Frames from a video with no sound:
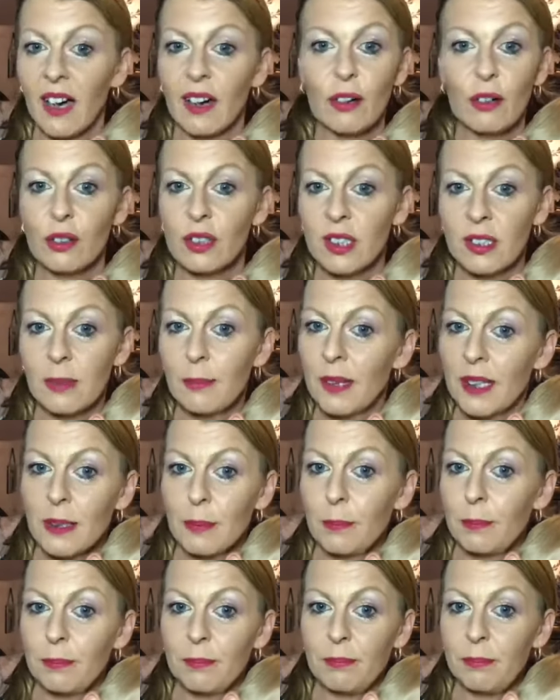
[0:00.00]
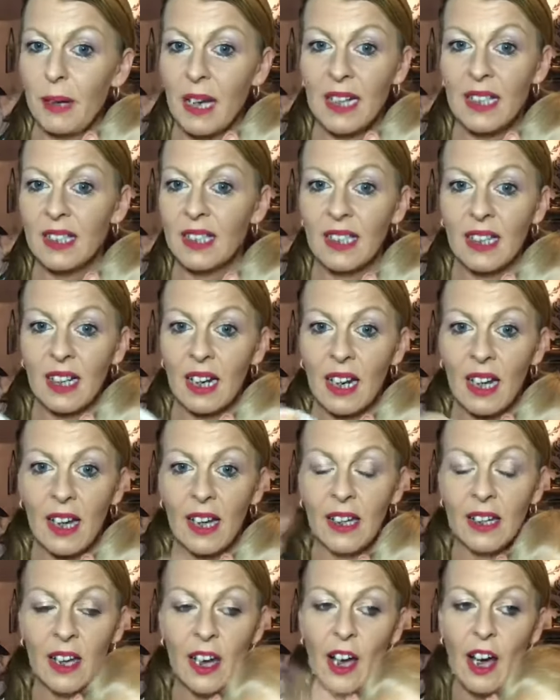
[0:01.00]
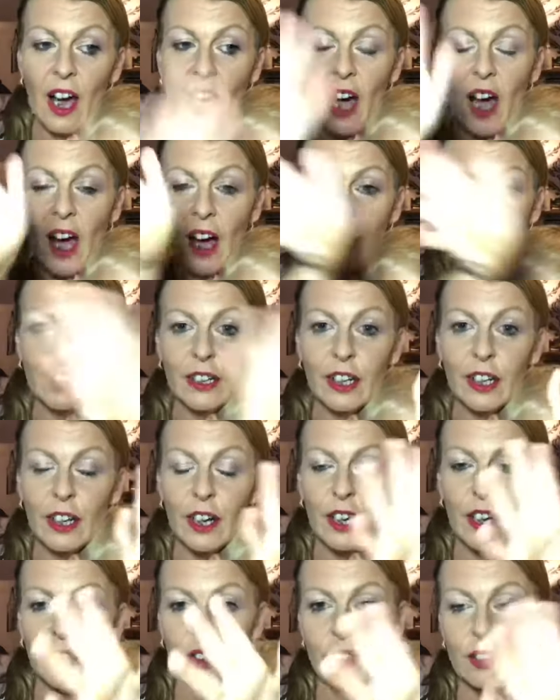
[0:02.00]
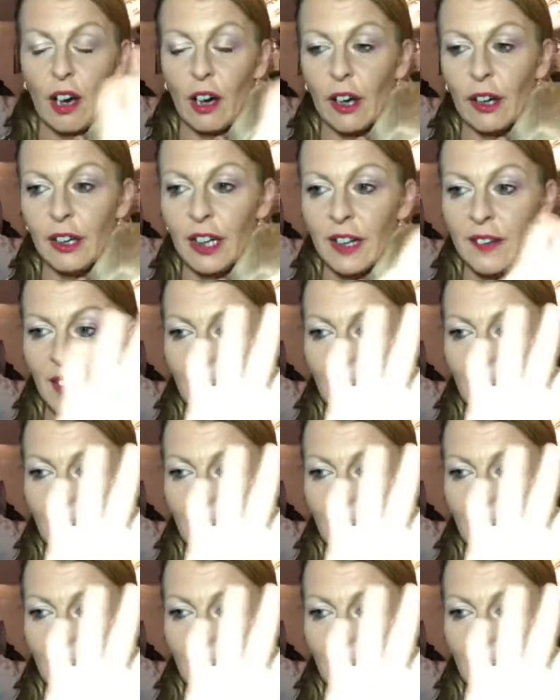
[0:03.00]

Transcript: customers basically. And not only